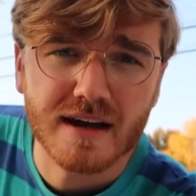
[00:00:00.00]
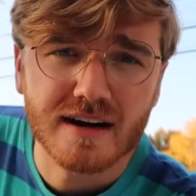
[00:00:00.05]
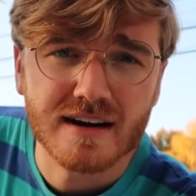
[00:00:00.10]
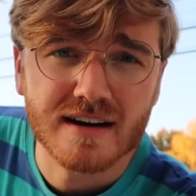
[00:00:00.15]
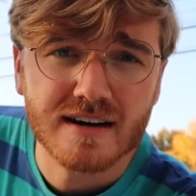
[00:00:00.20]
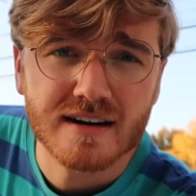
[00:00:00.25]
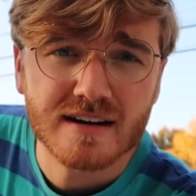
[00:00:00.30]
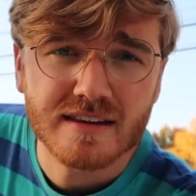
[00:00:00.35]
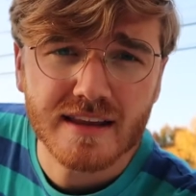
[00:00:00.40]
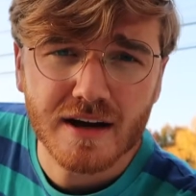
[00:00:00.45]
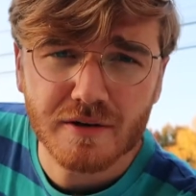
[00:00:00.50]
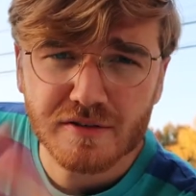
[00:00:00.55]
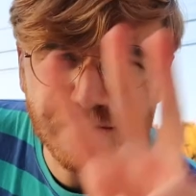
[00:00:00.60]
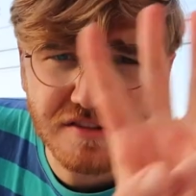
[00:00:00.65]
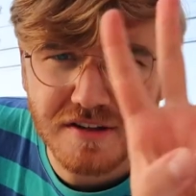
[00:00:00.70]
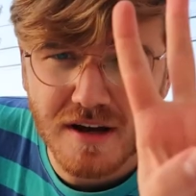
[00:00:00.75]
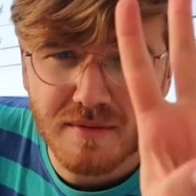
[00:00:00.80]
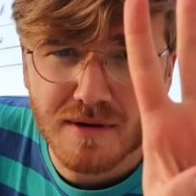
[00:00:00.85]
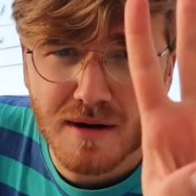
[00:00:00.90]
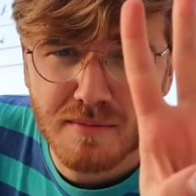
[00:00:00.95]
there. That was
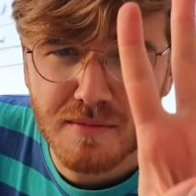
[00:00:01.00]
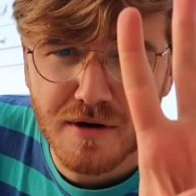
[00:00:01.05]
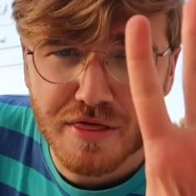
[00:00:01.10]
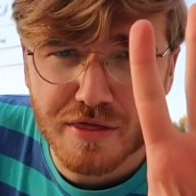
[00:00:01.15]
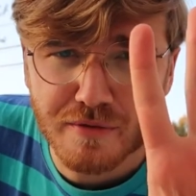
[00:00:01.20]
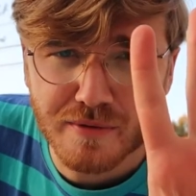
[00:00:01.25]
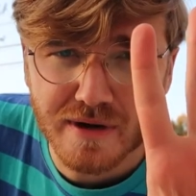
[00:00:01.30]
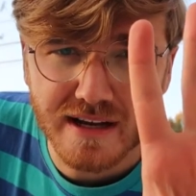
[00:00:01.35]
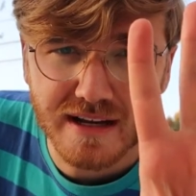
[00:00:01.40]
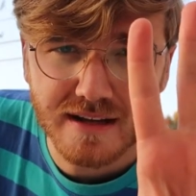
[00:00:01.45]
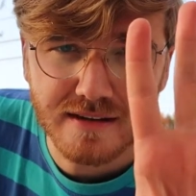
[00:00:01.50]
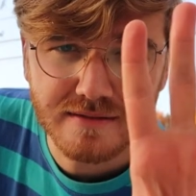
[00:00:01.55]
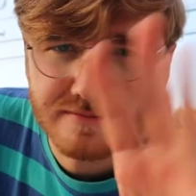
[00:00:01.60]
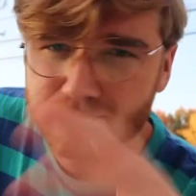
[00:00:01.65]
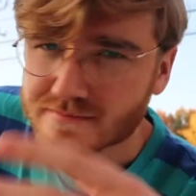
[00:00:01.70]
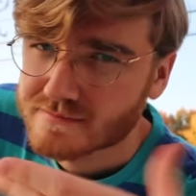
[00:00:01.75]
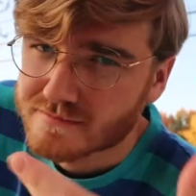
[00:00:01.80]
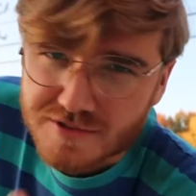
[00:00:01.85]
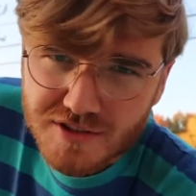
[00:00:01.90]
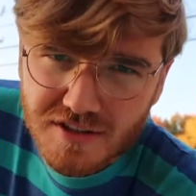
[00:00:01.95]
step number 3,
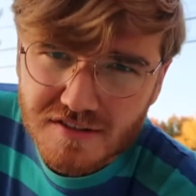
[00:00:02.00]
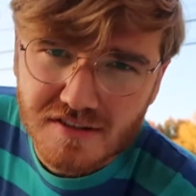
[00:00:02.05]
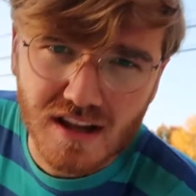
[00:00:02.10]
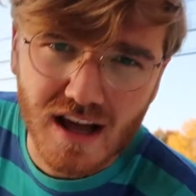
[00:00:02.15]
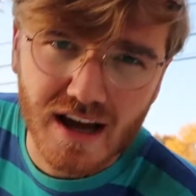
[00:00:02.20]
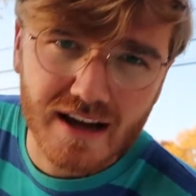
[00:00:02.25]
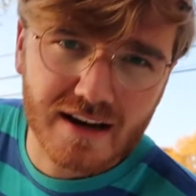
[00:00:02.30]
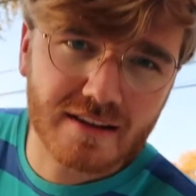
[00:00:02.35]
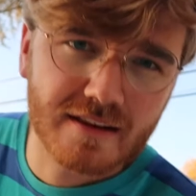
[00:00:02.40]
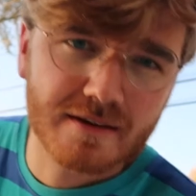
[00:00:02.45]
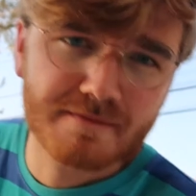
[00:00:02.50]
just lie to